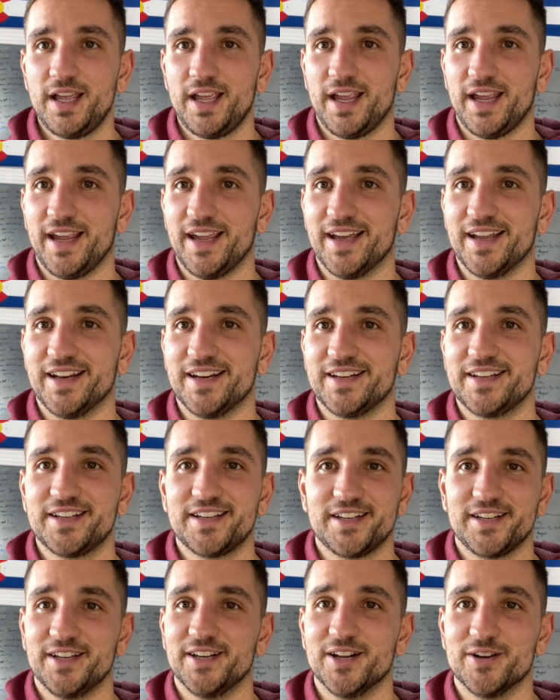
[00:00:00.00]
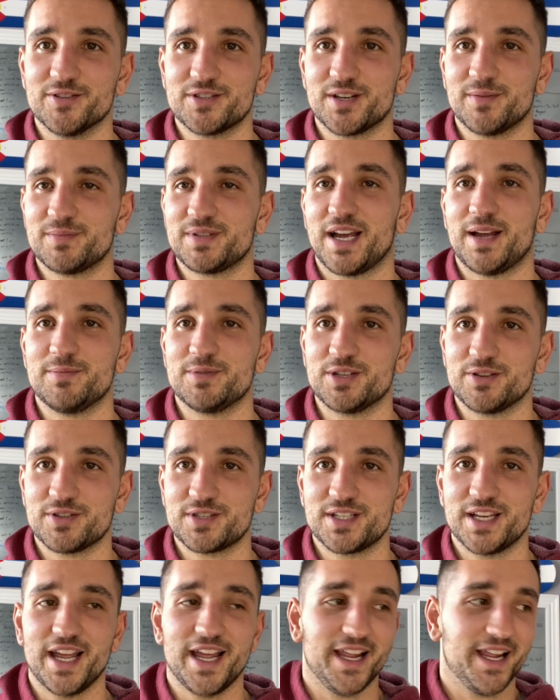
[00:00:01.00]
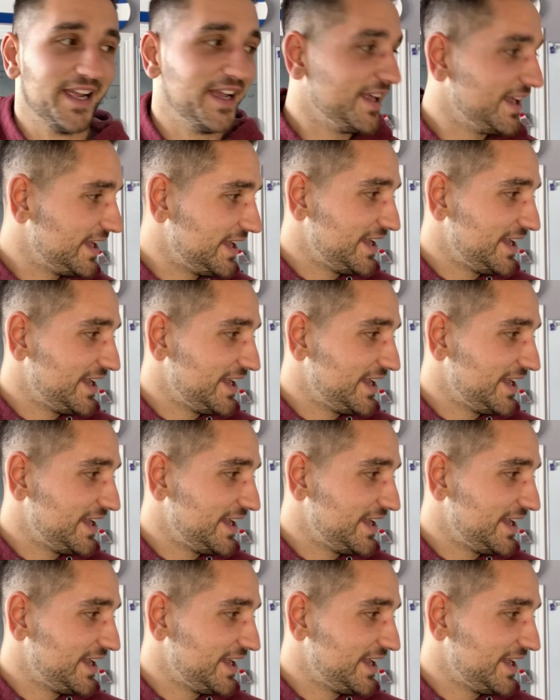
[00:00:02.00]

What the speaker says: and sometimes they'll say